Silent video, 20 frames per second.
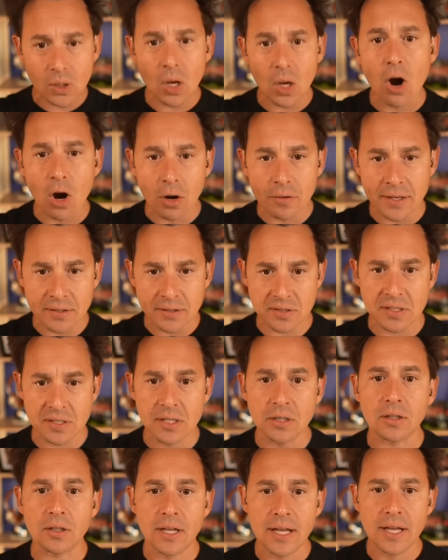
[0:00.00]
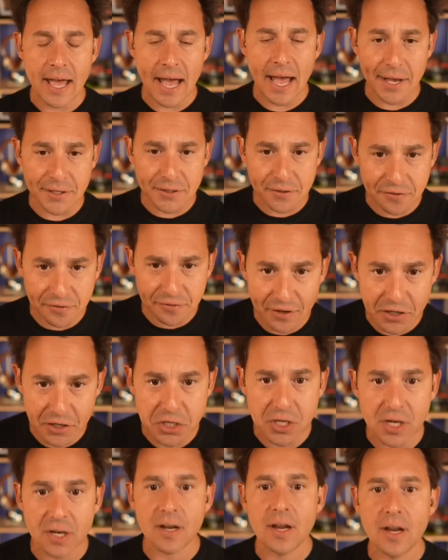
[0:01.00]
are they still as
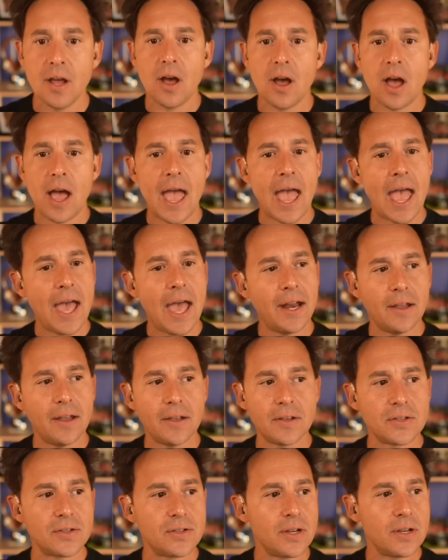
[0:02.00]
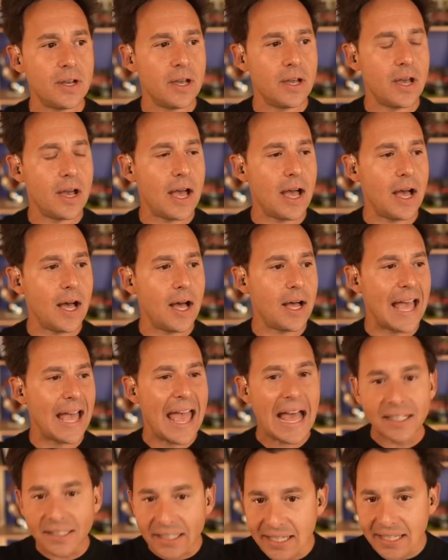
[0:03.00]
efficient and as
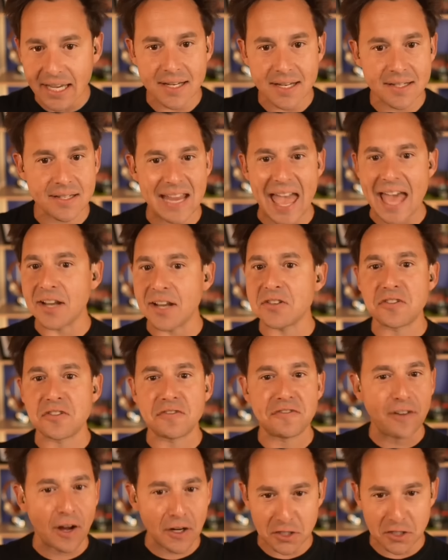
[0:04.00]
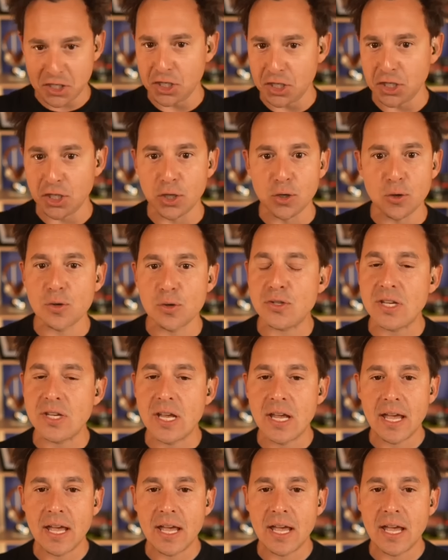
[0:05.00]
elegant and as fun to use,